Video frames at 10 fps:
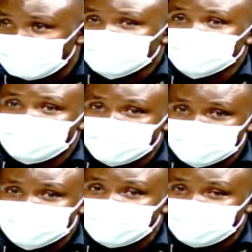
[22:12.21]
So
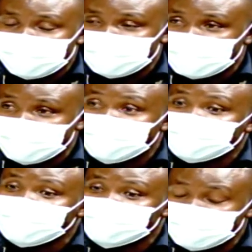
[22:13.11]
because we are vulnerable,
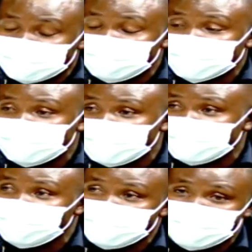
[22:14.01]
the strict measure we
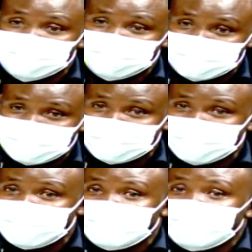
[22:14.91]
can be able to
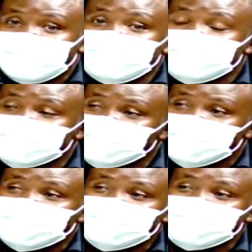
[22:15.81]
take is
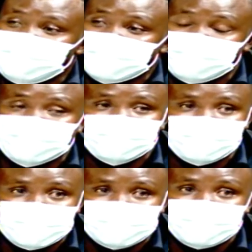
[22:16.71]
what will be able to
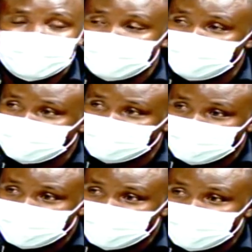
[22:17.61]
guide our
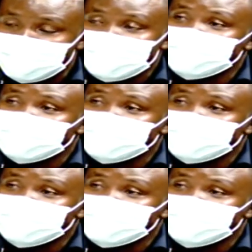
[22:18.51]
tomorrow,